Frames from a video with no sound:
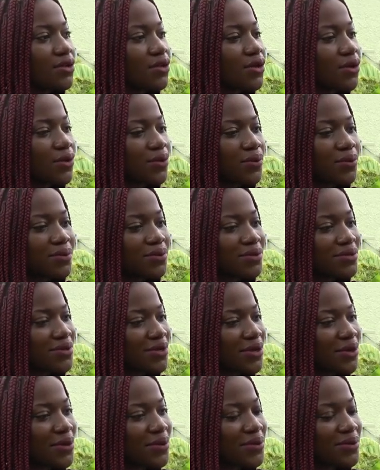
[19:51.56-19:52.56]
No.
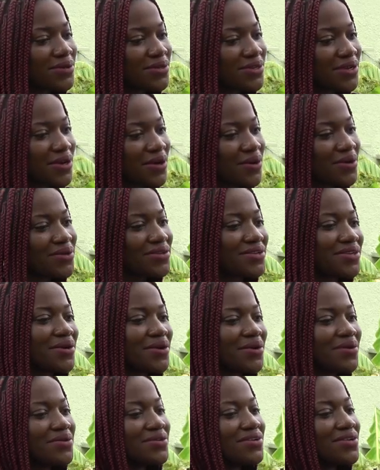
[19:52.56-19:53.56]
No. No. No.
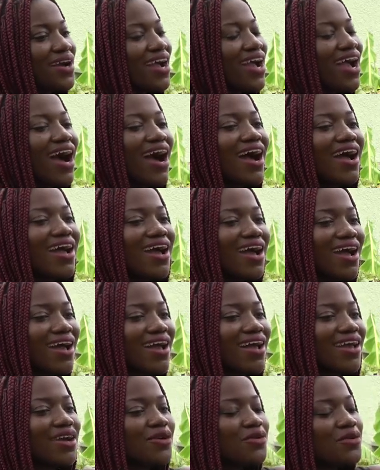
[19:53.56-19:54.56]

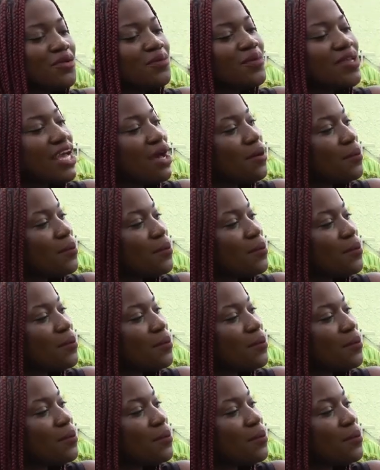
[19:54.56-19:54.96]
It will be